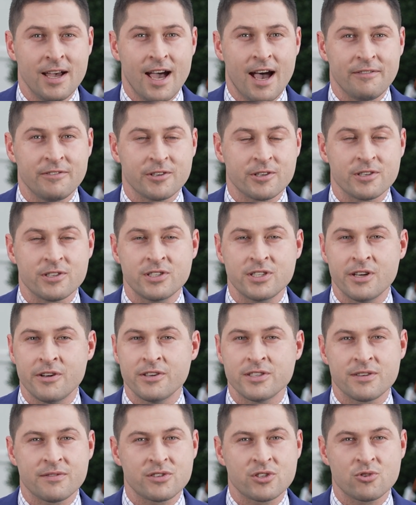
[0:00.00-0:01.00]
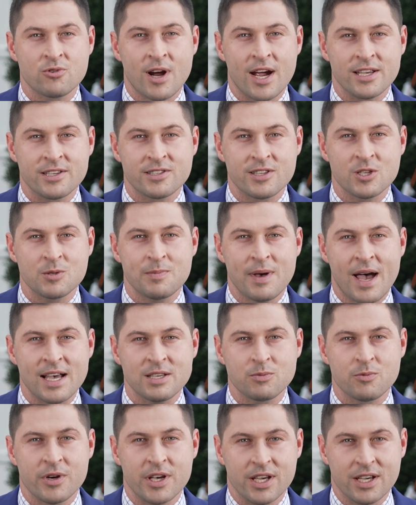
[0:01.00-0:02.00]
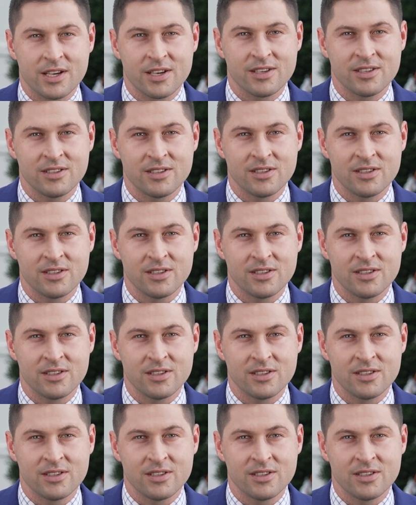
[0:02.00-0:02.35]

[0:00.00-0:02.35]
after a series of strikes this past week.